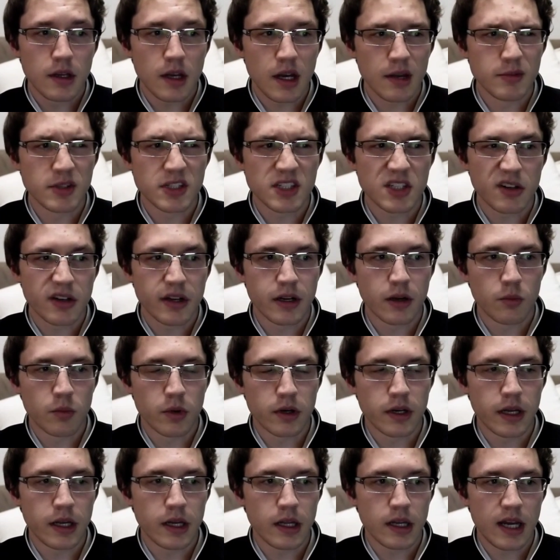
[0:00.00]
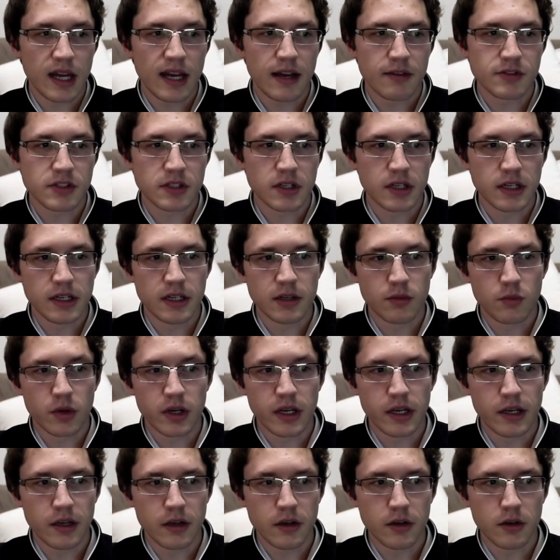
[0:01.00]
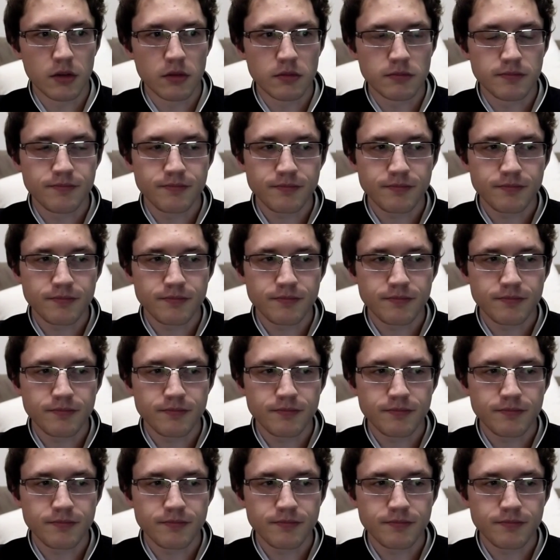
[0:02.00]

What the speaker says: I'm just going on what I have studied and what I know.